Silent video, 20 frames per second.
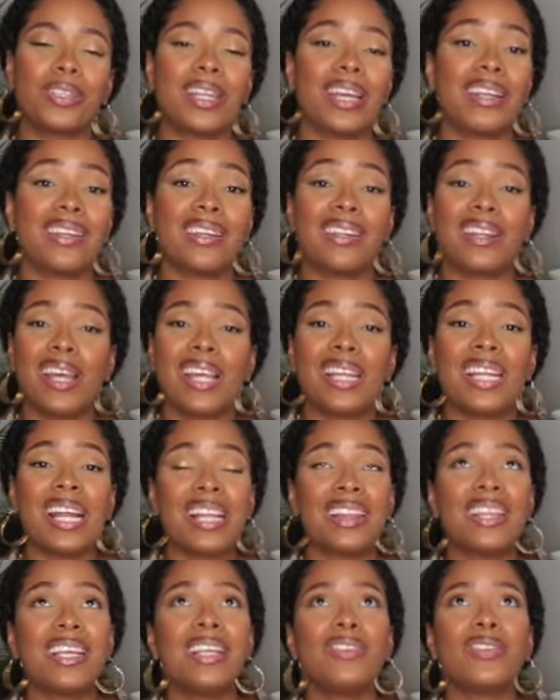And I
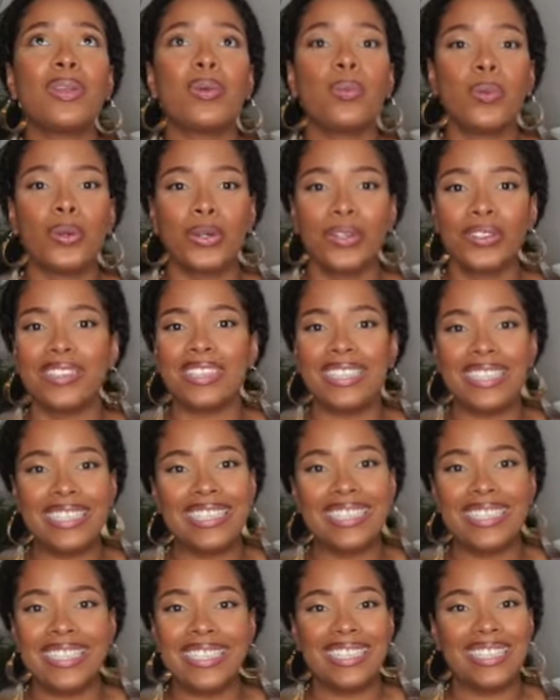think the world
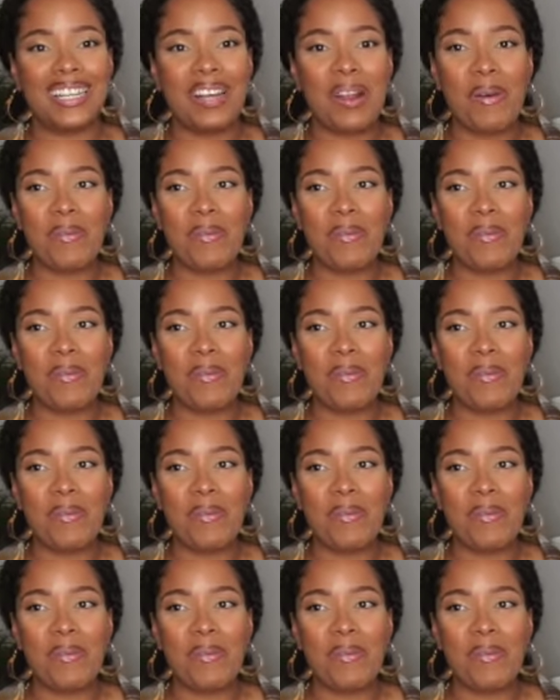needs it